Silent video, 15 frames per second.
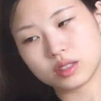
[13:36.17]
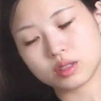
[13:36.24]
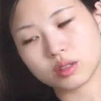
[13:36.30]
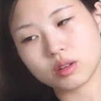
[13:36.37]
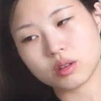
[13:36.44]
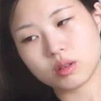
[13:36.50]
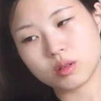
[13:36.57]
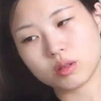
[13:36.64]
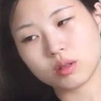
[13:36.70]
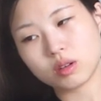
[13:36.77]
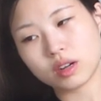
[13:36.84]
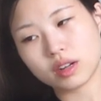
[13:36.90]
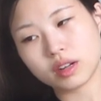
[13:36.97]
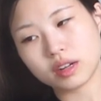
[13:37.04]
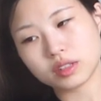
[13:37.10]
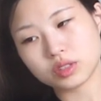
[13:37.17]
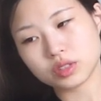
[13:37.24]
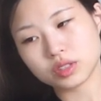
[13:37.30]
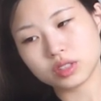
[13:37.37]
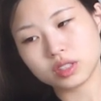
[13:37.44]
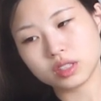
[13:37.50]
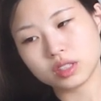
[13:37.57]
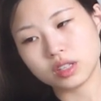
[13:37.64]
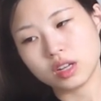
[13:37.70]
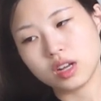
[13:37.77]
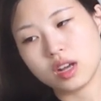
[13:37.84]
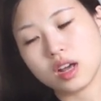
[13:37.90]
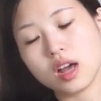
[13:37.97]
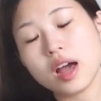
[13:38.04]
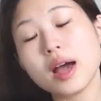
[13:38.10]
so I actually
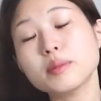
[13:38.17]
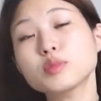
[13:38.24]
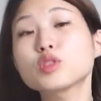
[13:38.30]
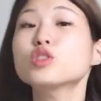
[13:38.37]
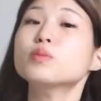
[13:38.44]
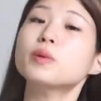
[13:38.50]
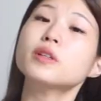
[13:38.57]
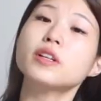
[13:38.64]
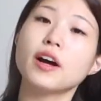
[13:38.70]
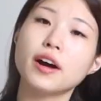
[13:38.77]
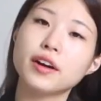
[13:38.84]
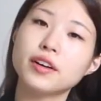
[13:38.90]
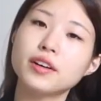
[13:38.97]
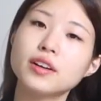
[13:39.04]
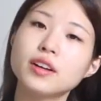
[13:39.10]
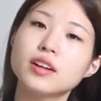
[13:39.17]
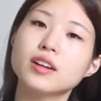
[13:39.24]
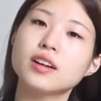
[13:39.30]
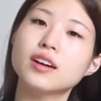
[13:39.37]
am super tired.